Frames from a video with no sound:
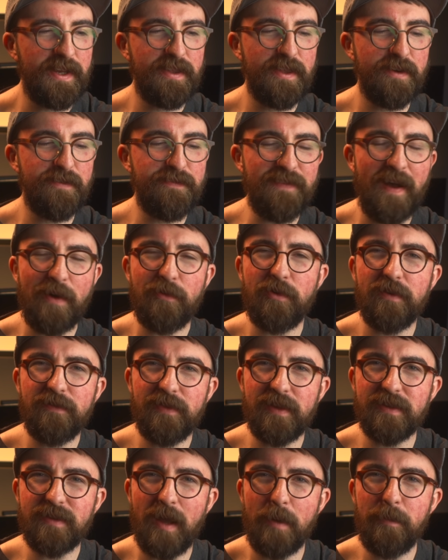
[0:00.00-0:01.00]
The founder of
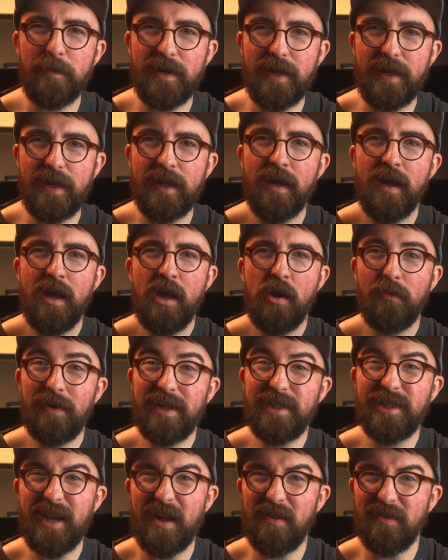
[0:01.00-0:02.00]
this company
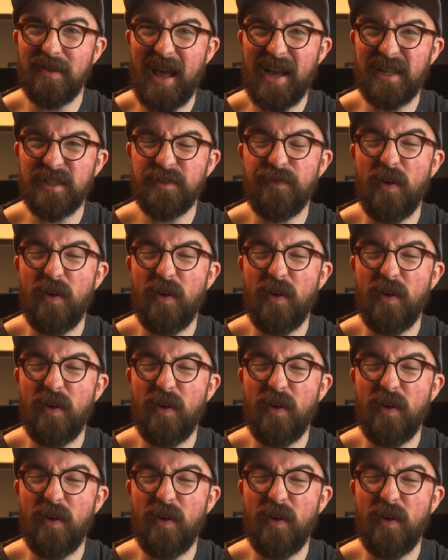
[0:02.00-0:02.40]
reached out last